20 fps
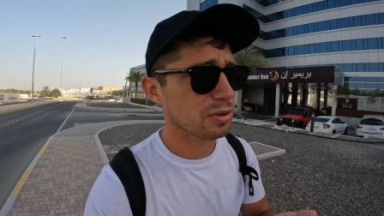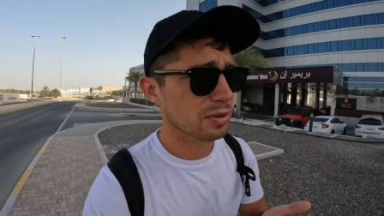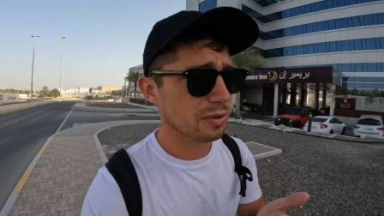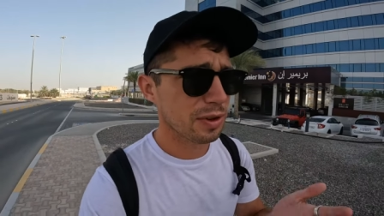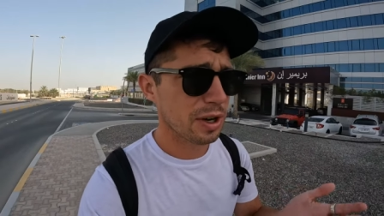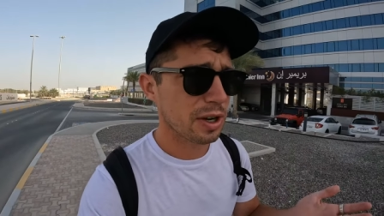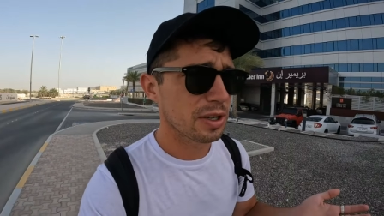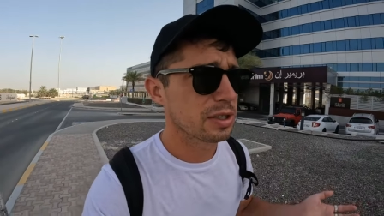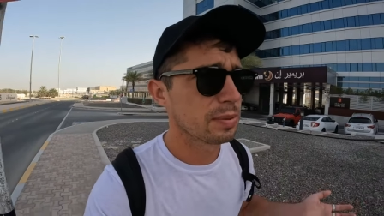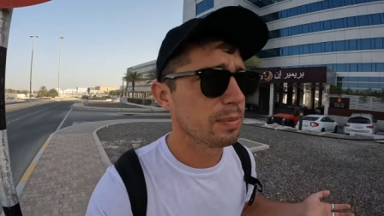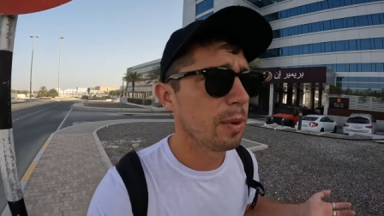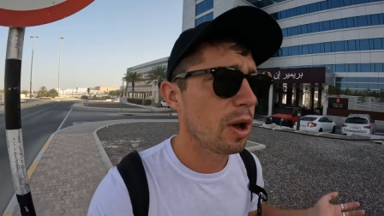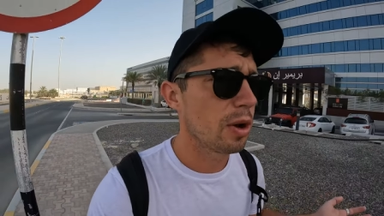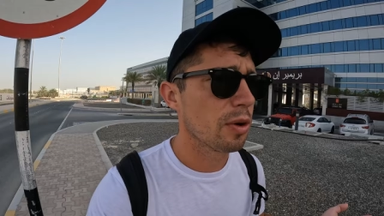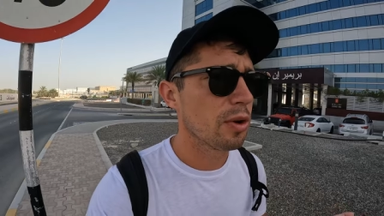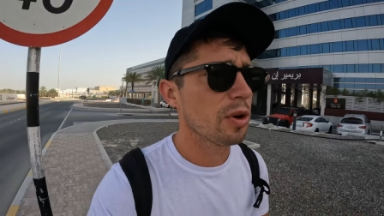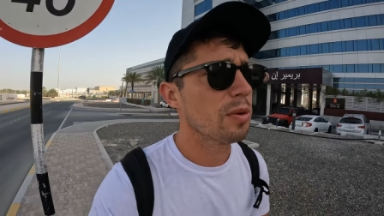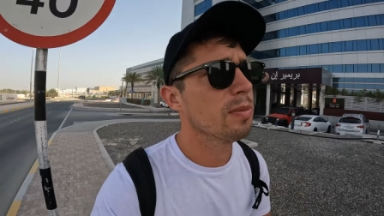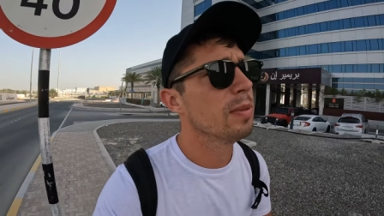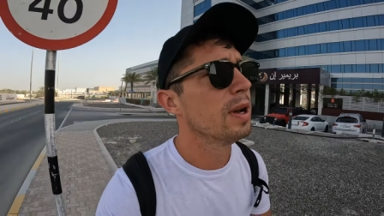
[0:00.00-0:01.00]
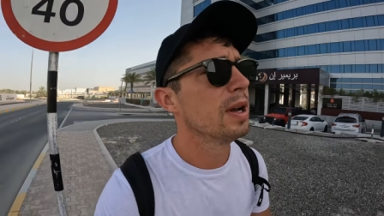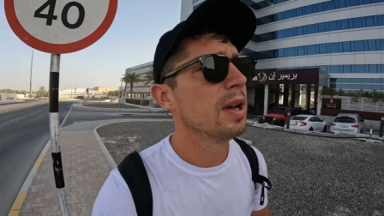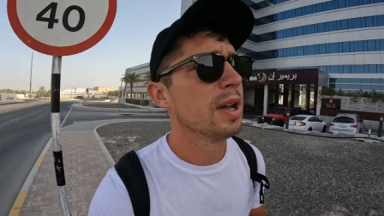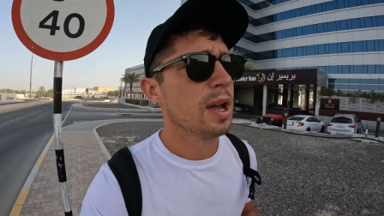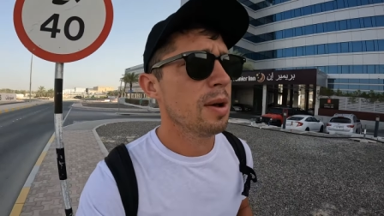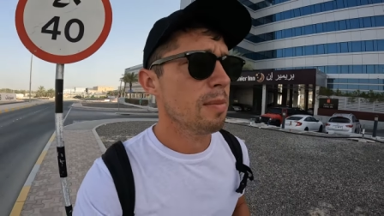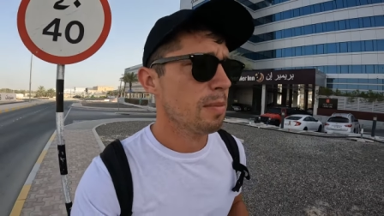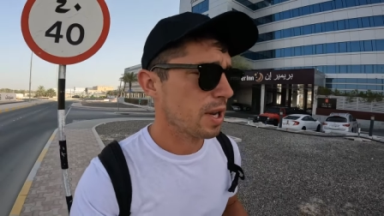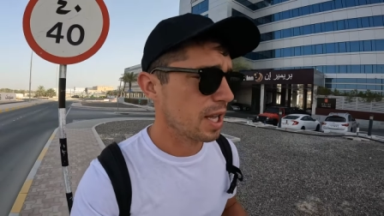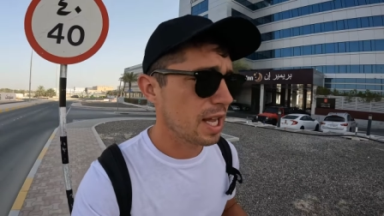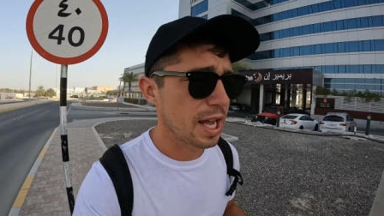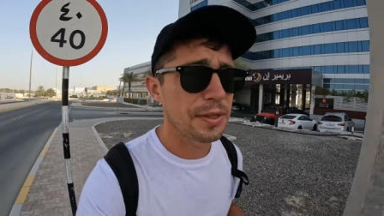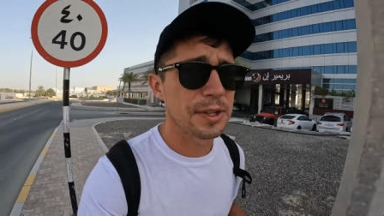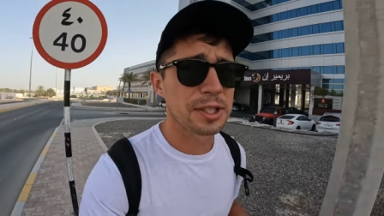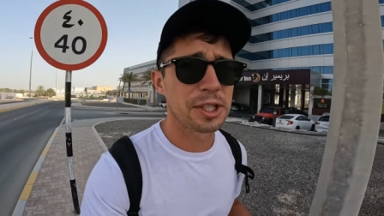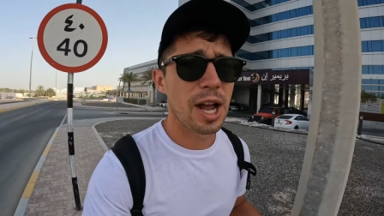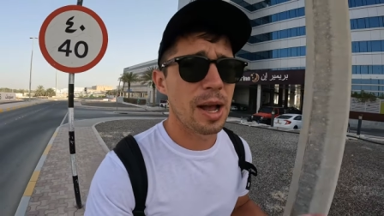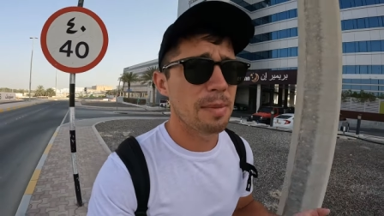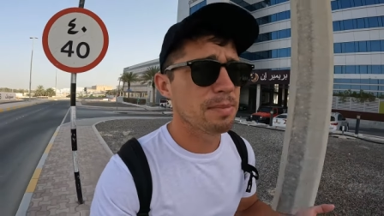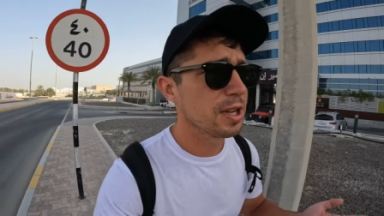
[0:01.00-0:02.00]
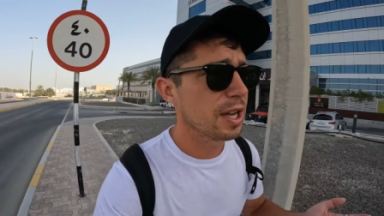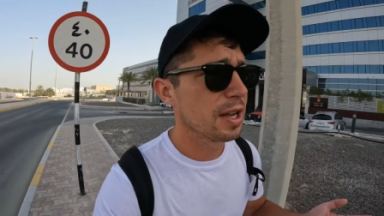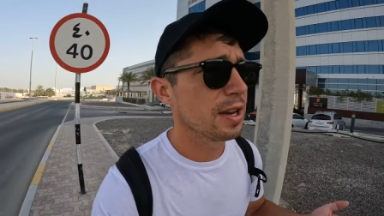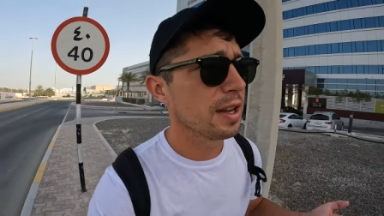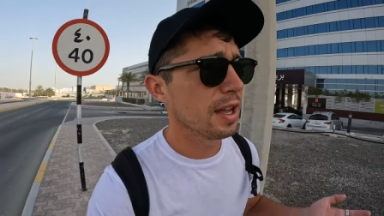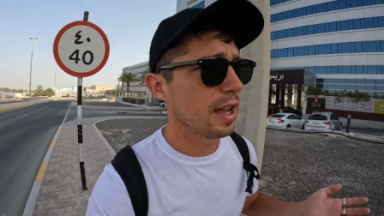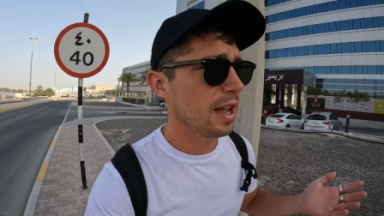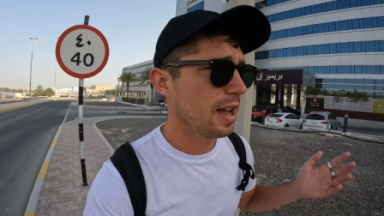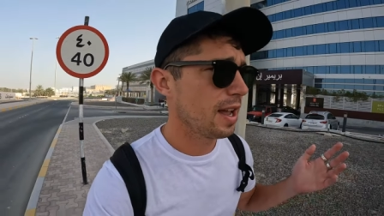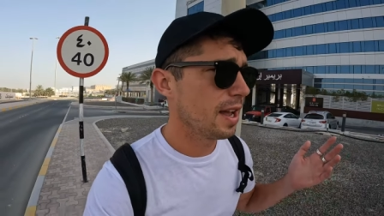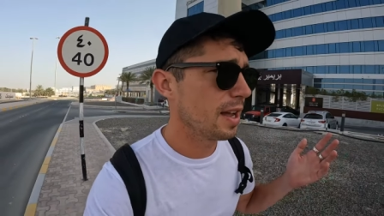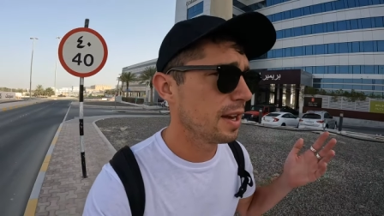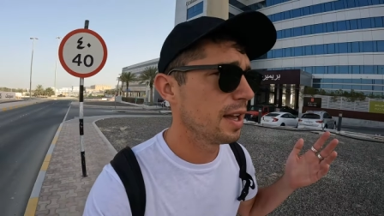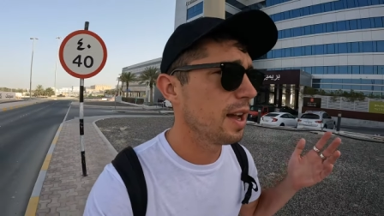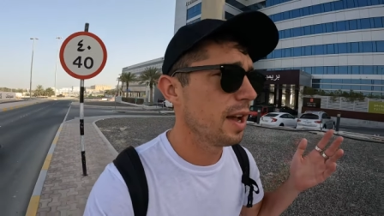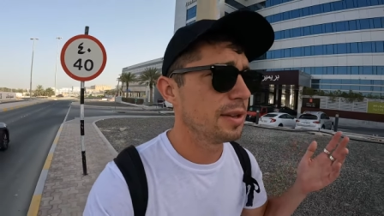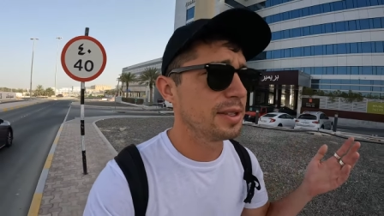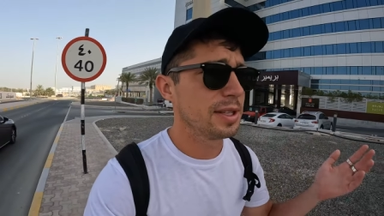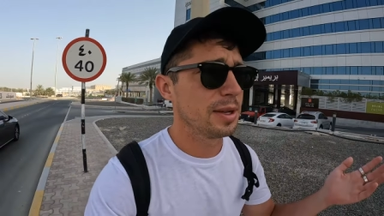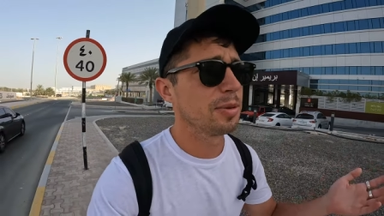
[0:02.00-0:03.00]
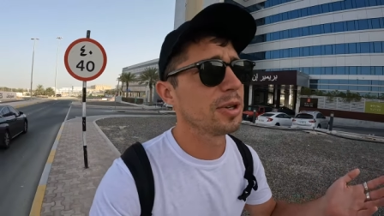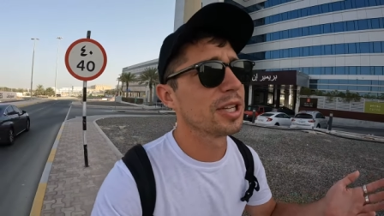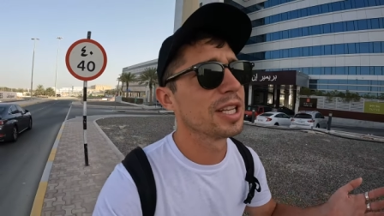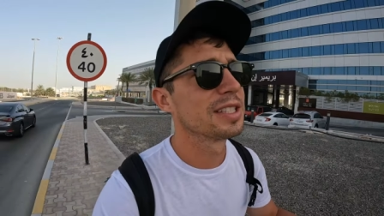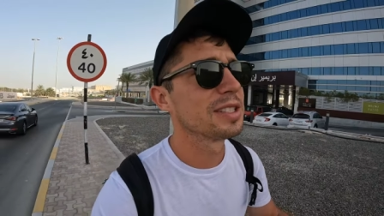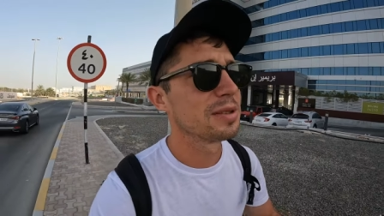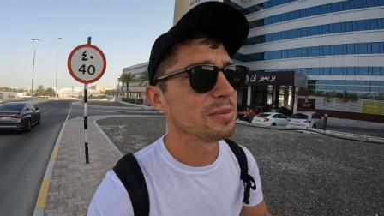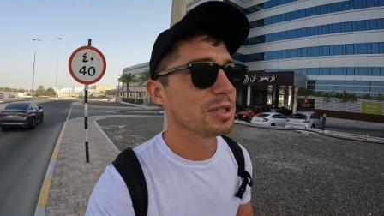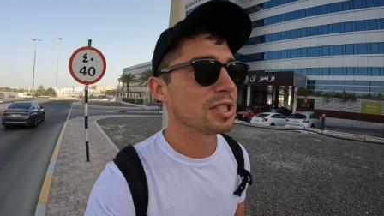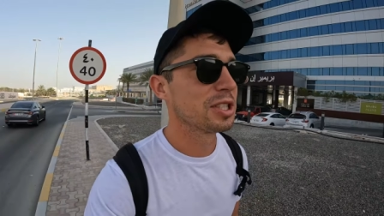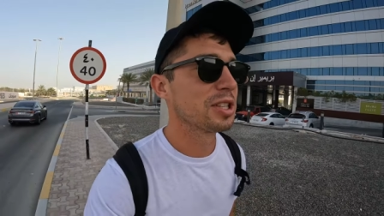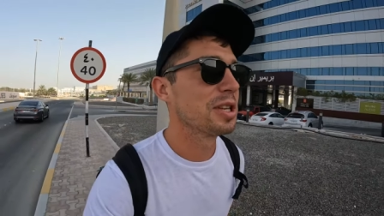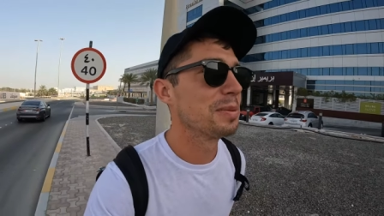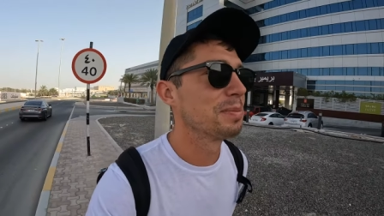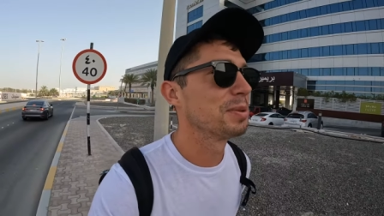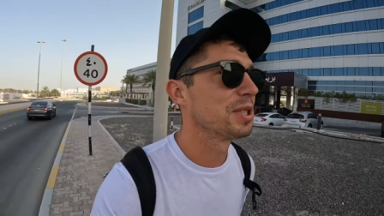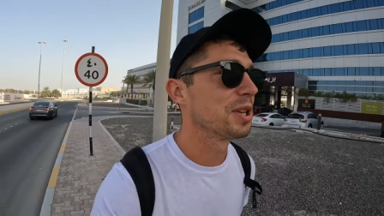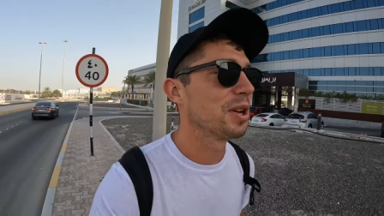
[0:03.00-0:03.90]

It was a very small room, but it got the job done and I was able to get some sleep.